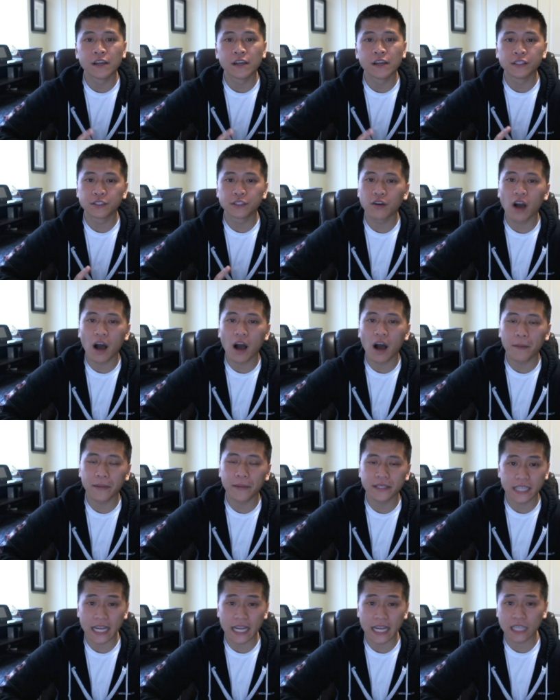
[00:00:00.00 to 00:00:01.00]
two
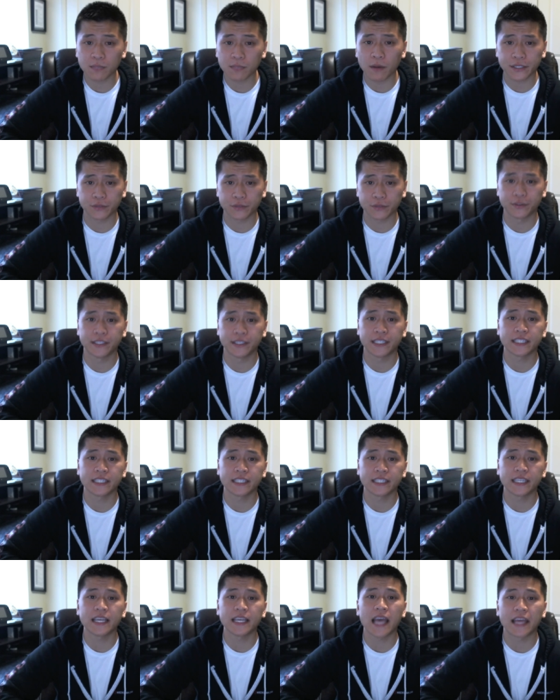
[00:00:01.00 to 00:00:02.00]
copies on Xbox
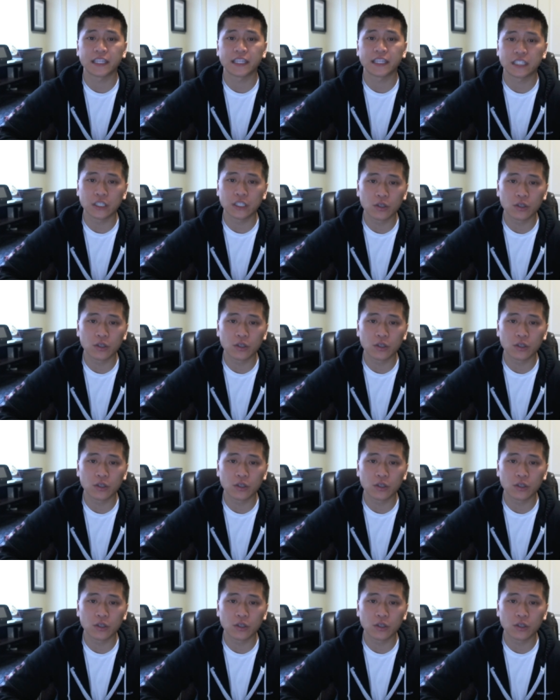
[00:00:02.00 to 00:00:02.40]
360, and two